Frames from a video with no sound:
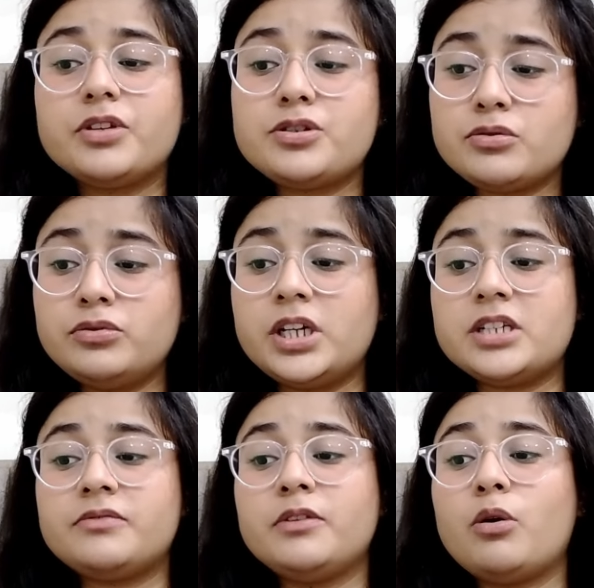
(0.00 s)
of the
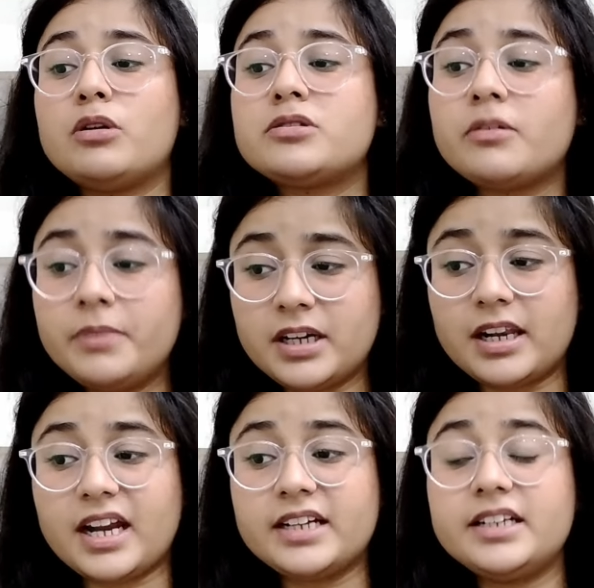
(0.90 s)
students will also be
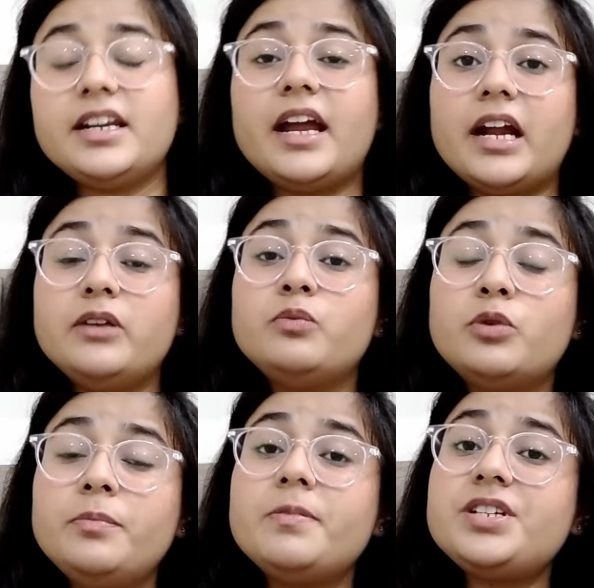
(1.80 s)
collected and
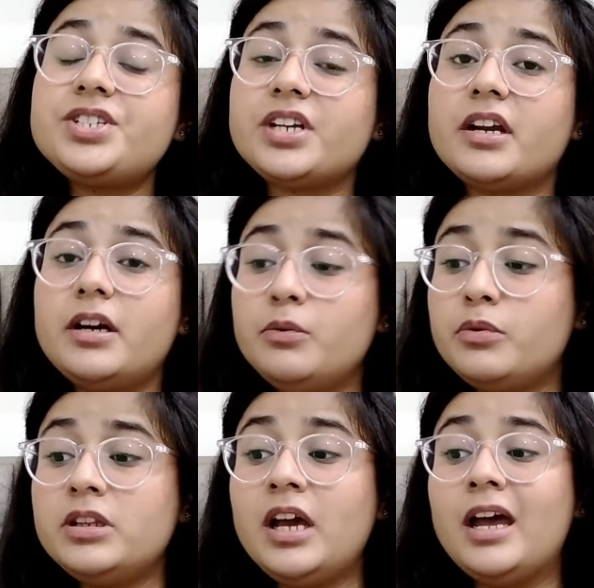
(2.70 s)
would be shared
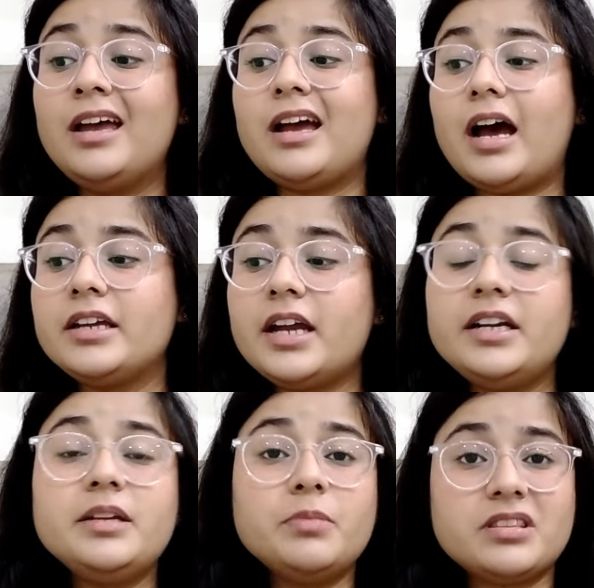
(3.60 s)
with
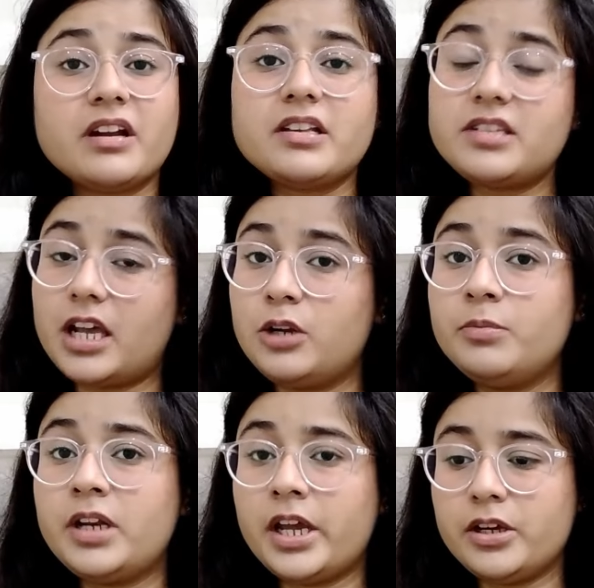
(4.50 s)
IIT Madras
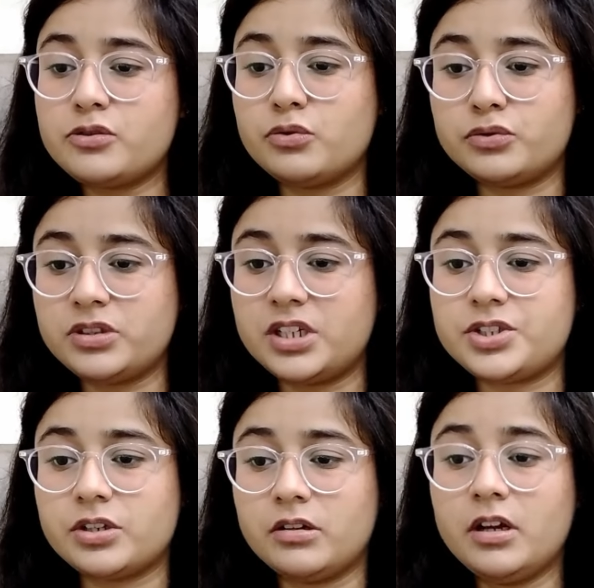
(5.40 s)
Alumni
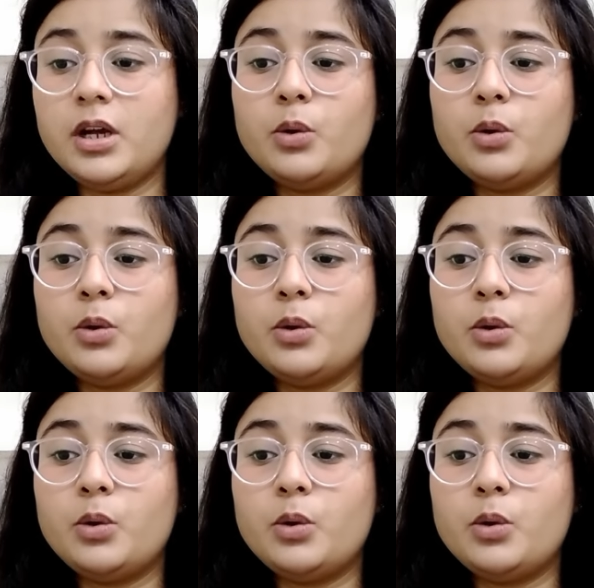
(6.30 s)
Association.